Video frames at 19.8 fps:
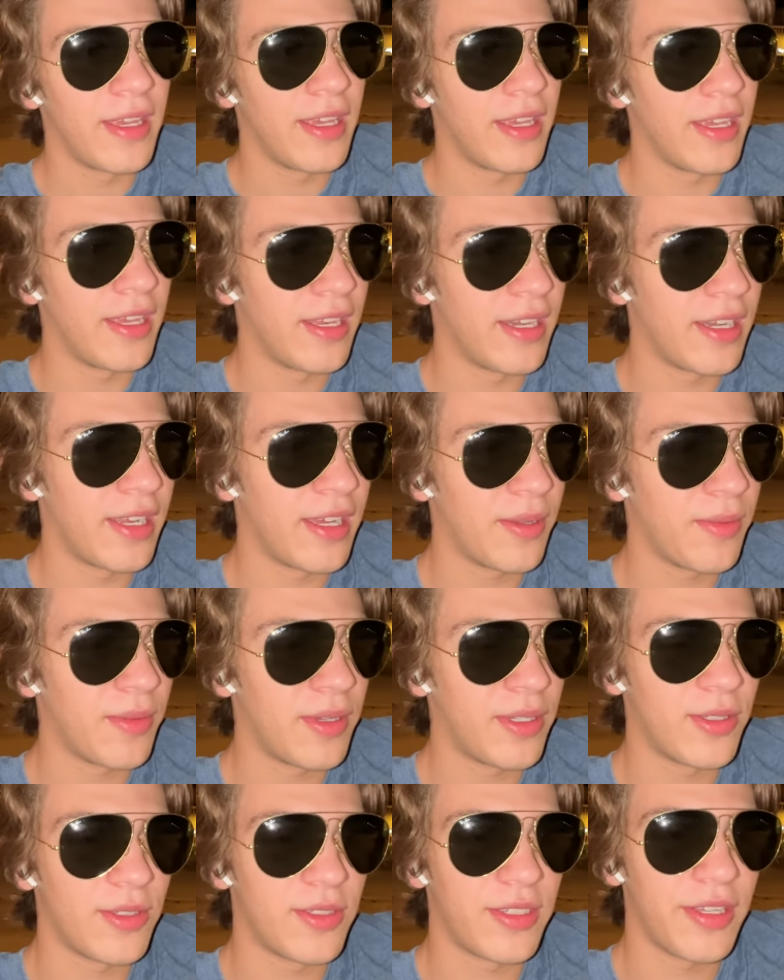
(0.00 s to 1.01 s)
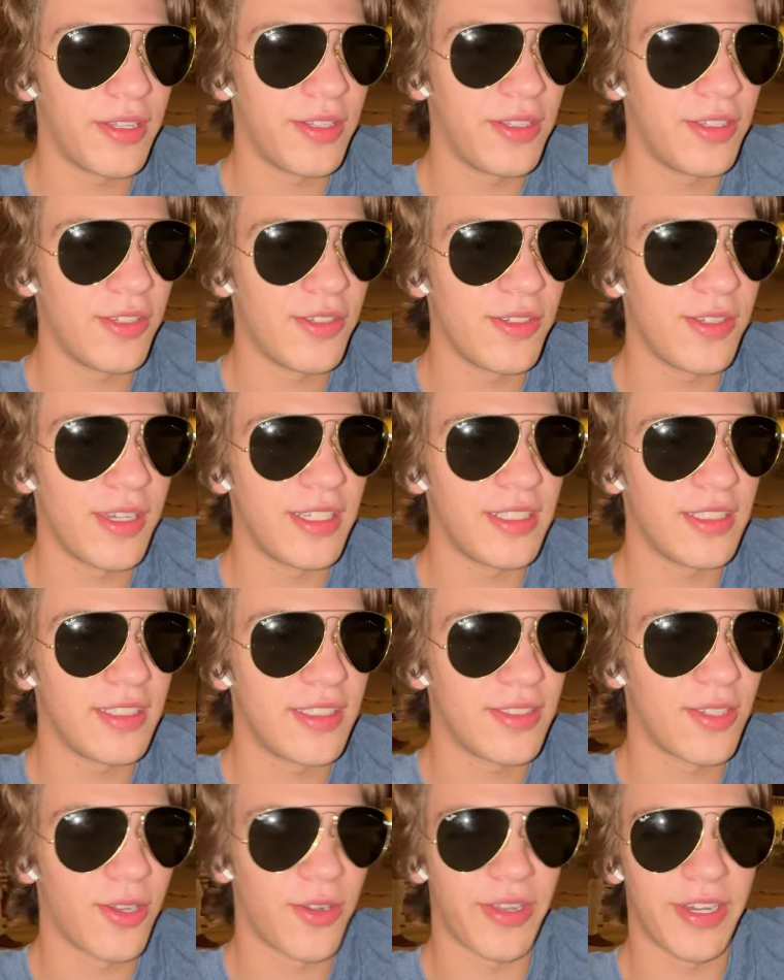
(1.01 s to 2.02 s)
And I want to tell you a
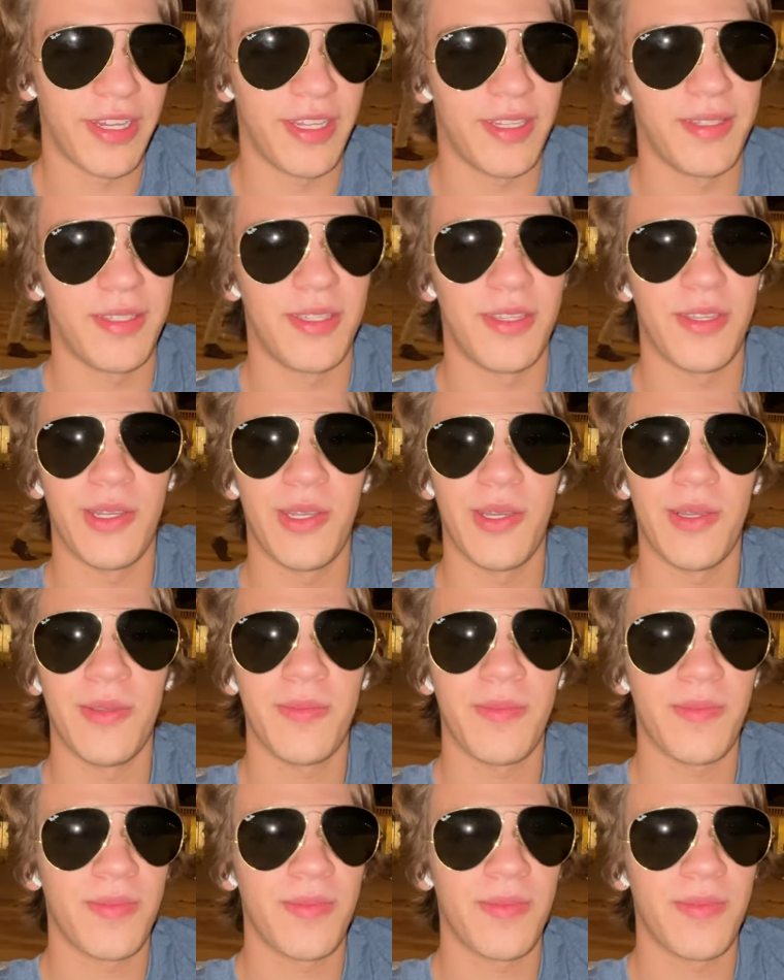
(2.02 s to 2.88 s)
story, you know?